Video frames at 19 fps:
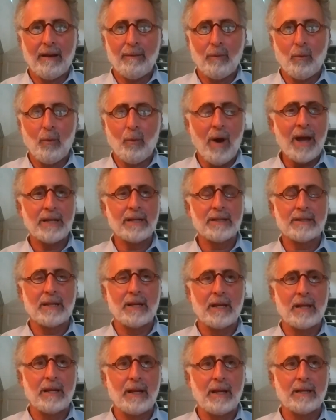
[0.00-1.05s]
wine is
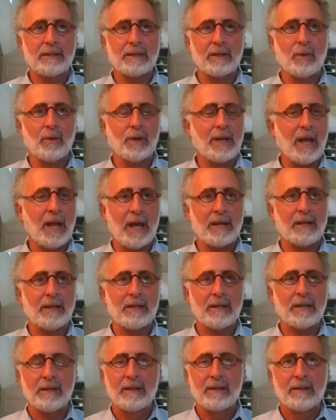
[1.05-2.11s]
an organic
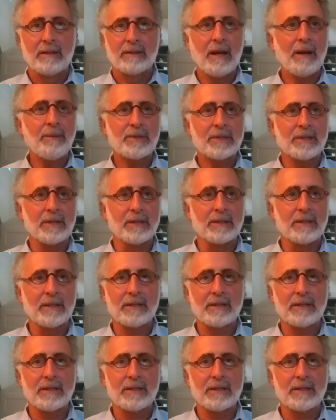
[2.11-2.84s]
substance.